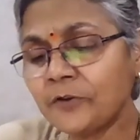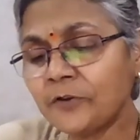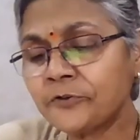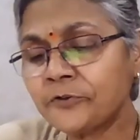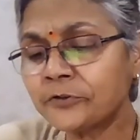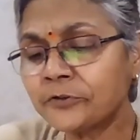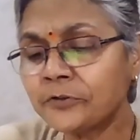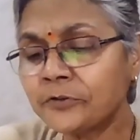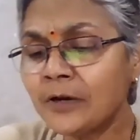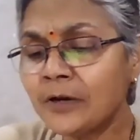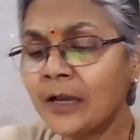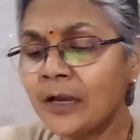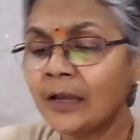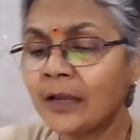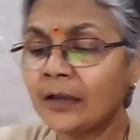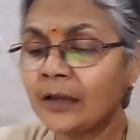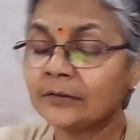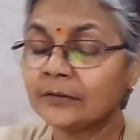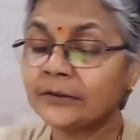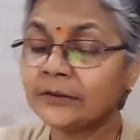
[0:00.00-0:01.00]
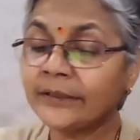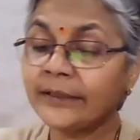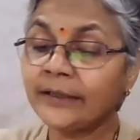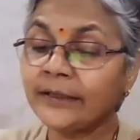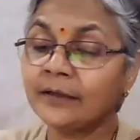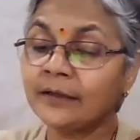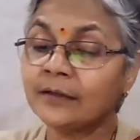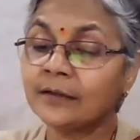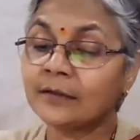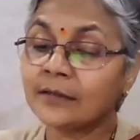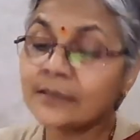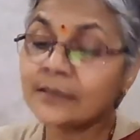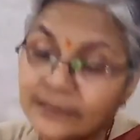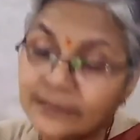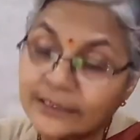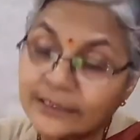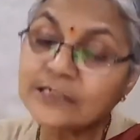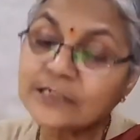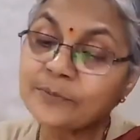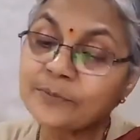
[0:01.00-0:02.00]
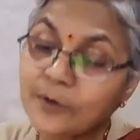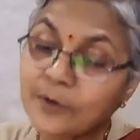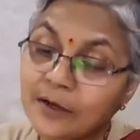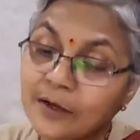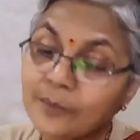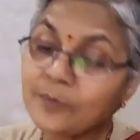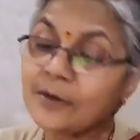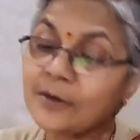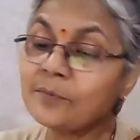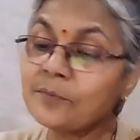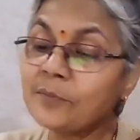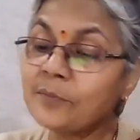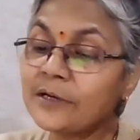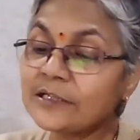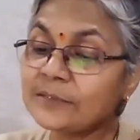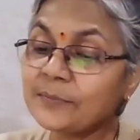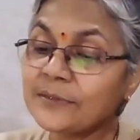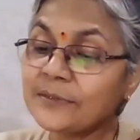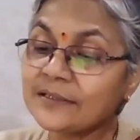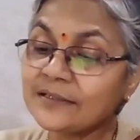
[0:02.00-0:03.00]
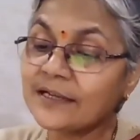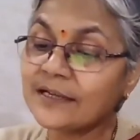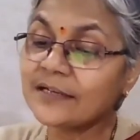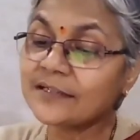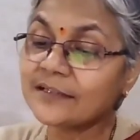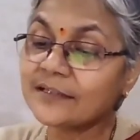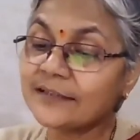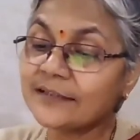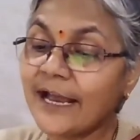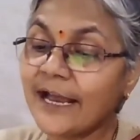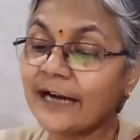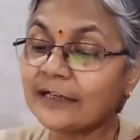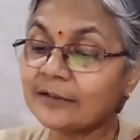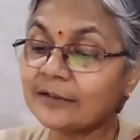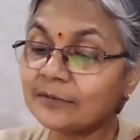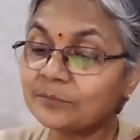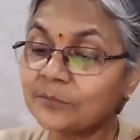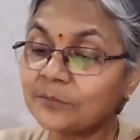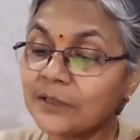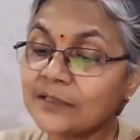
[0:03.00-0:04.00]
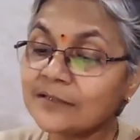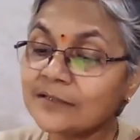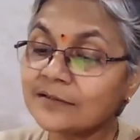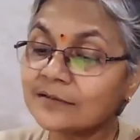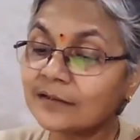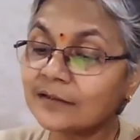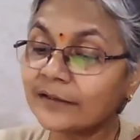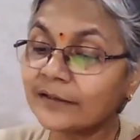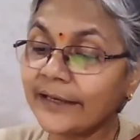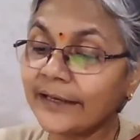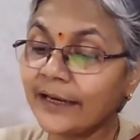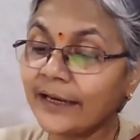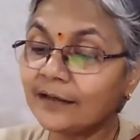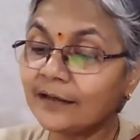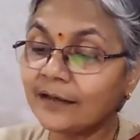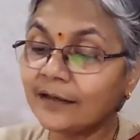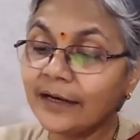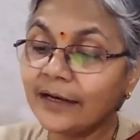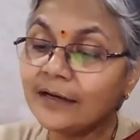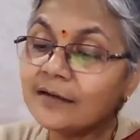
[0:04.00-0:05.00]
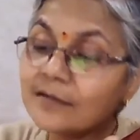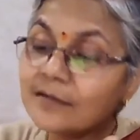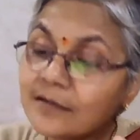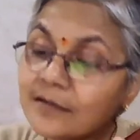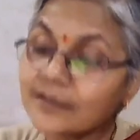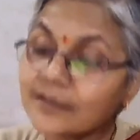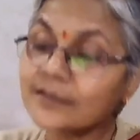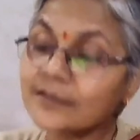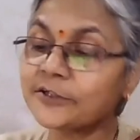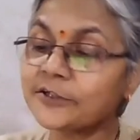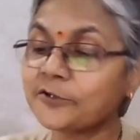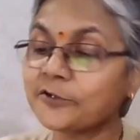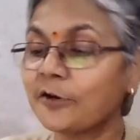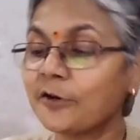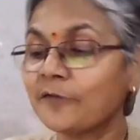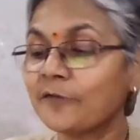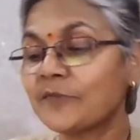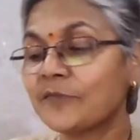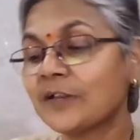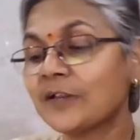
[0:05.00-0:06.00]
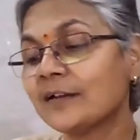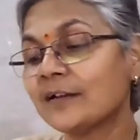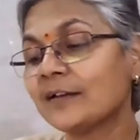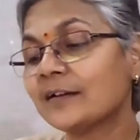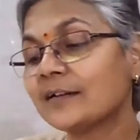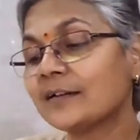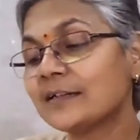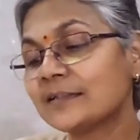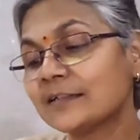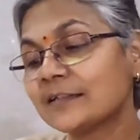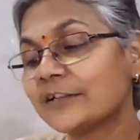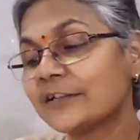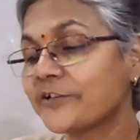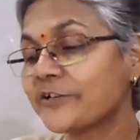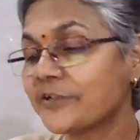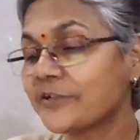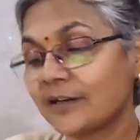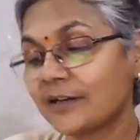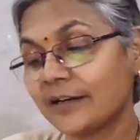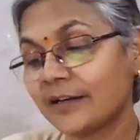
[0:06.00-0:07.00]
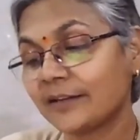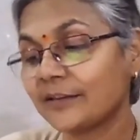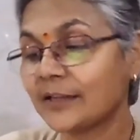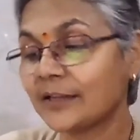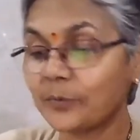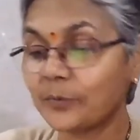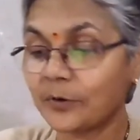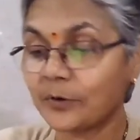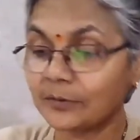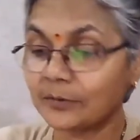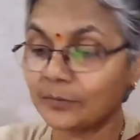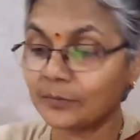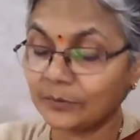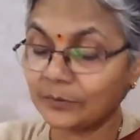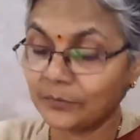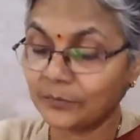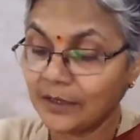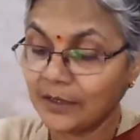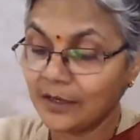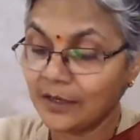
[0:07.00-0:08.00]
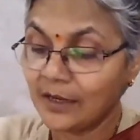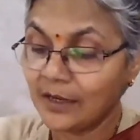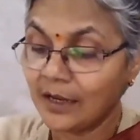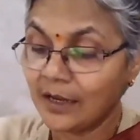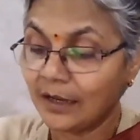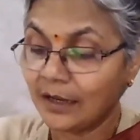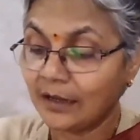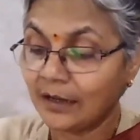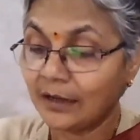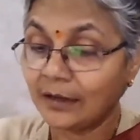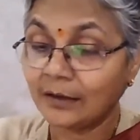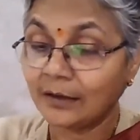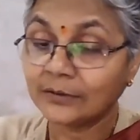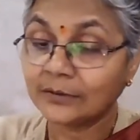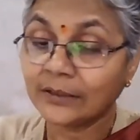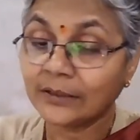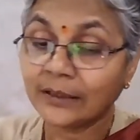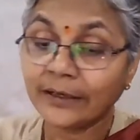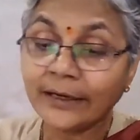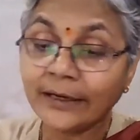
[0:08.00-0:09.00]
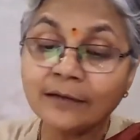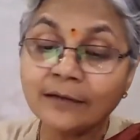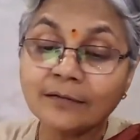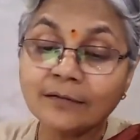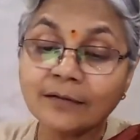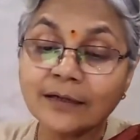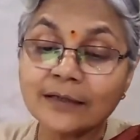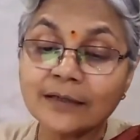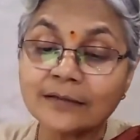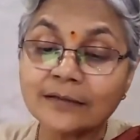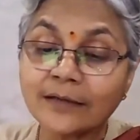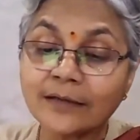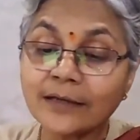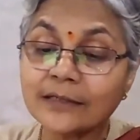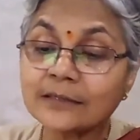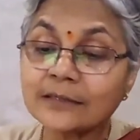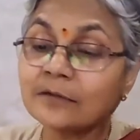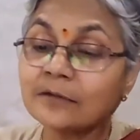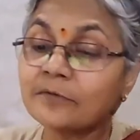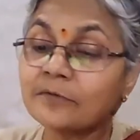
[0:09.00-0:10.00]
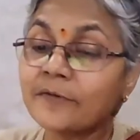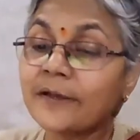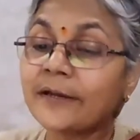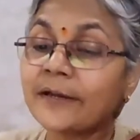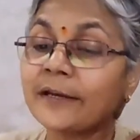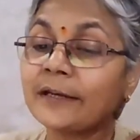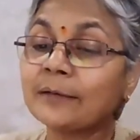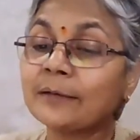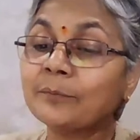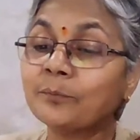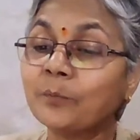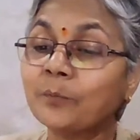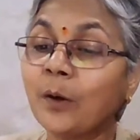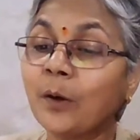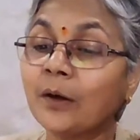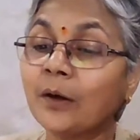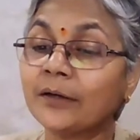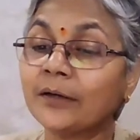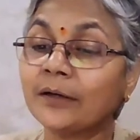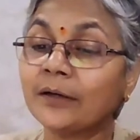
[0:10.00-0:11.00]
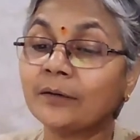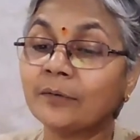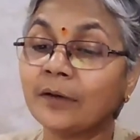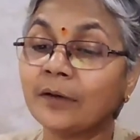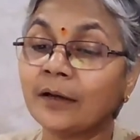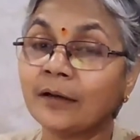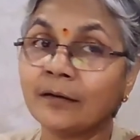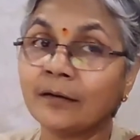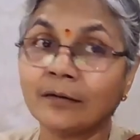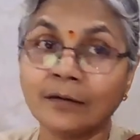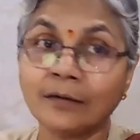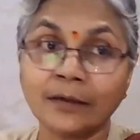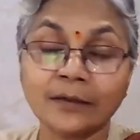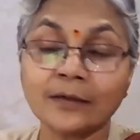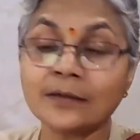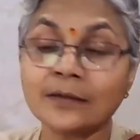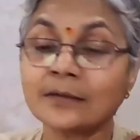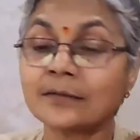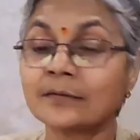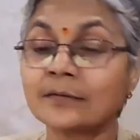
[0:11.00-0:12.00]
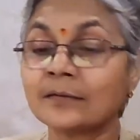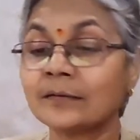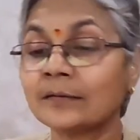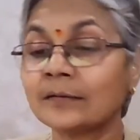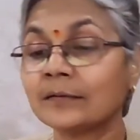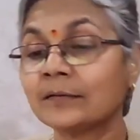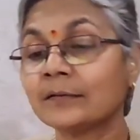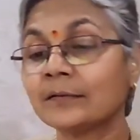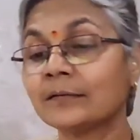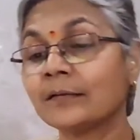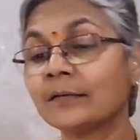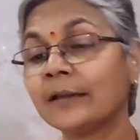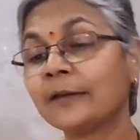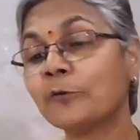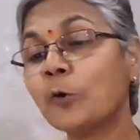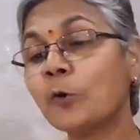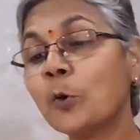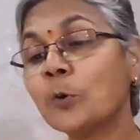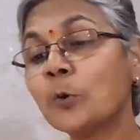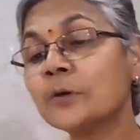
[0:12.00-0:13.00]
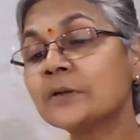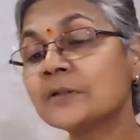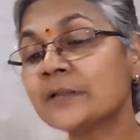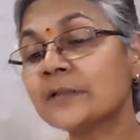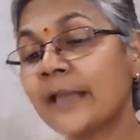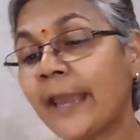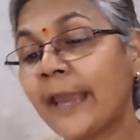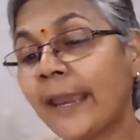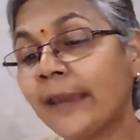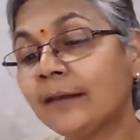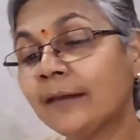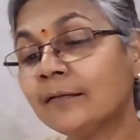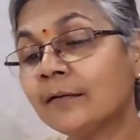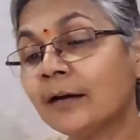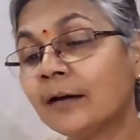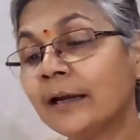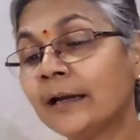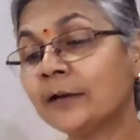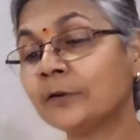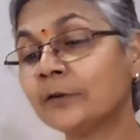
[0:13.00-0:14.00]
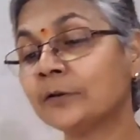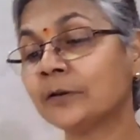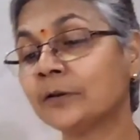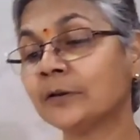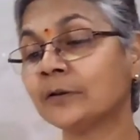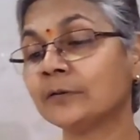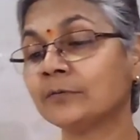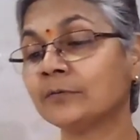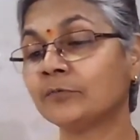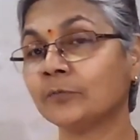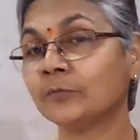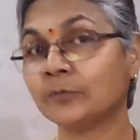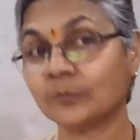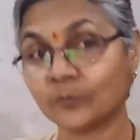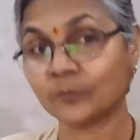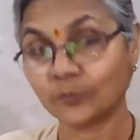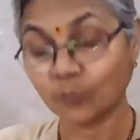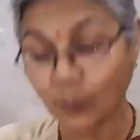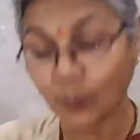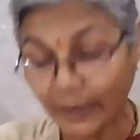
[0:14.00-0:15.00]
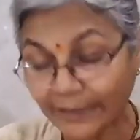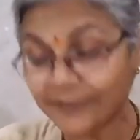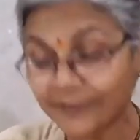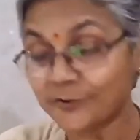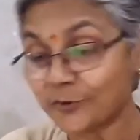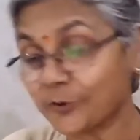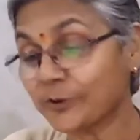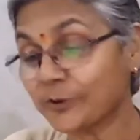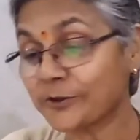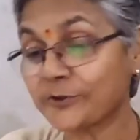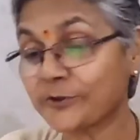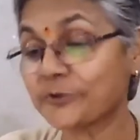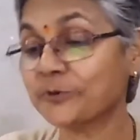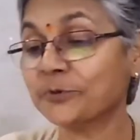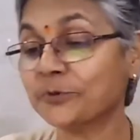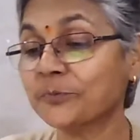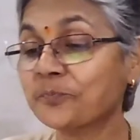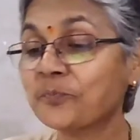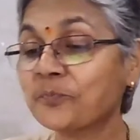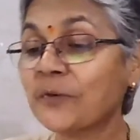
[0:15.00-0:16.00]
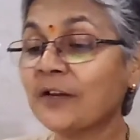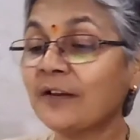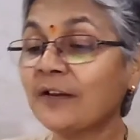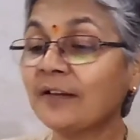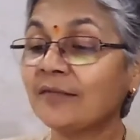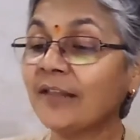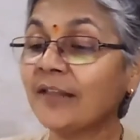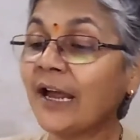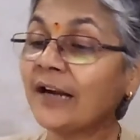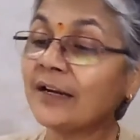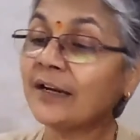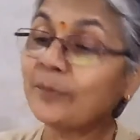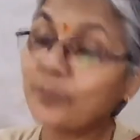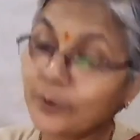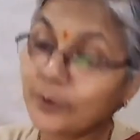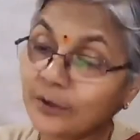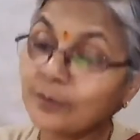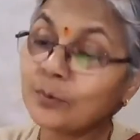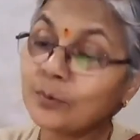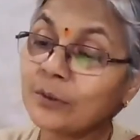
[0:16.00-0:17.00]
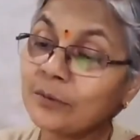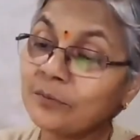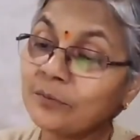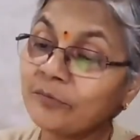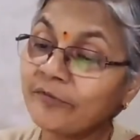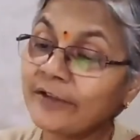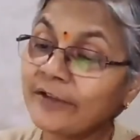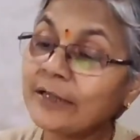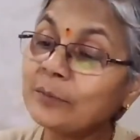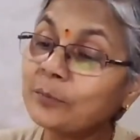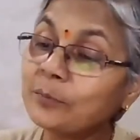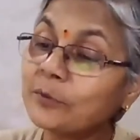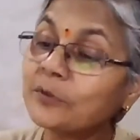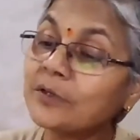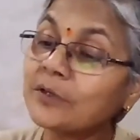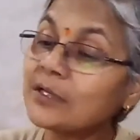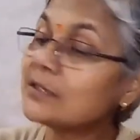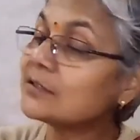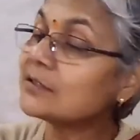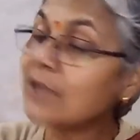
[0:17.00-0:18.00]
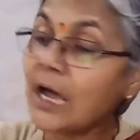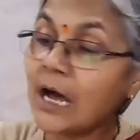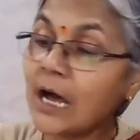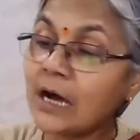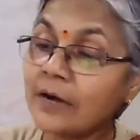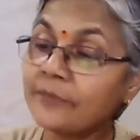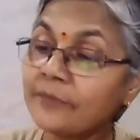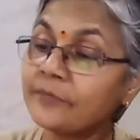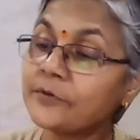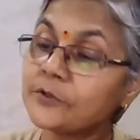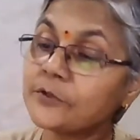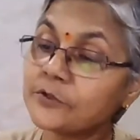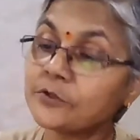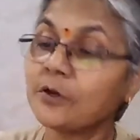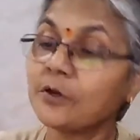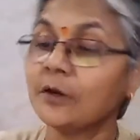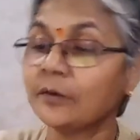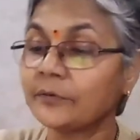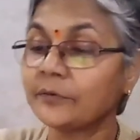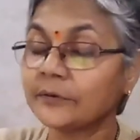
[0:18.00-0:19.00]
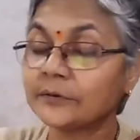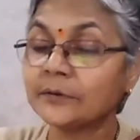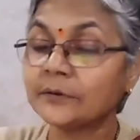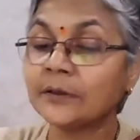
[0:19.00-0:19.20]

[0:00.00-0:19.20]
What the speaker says: So the research problem must be such that must create interest of the researcher in the problem. The interest is very important. It is an old saying and wise also, that a problem well put is half solved.